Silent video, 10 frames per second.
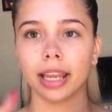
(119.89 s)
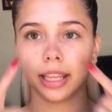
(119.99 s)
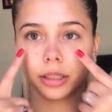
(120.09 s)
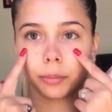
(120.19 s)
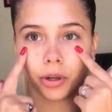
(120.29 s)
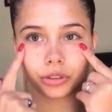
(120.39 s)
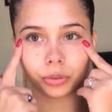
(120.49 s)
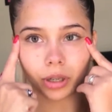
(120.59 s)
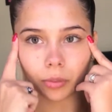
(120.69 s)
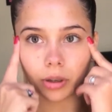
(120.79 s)
in the
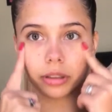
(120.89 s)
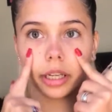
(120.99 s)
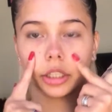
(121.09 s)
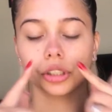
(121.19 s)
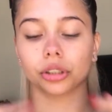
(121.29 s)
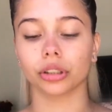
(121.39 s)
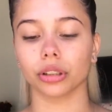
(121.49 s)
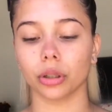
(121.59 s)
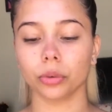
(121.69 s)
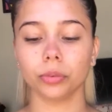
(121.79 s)
parts where I want the extra
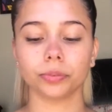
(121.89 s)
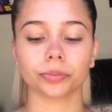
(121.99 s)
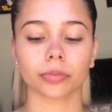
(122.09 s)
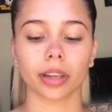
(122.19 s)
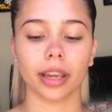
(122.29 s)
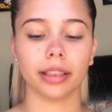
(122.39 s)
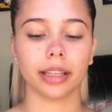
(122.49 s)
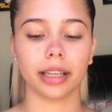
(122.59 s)
glow, and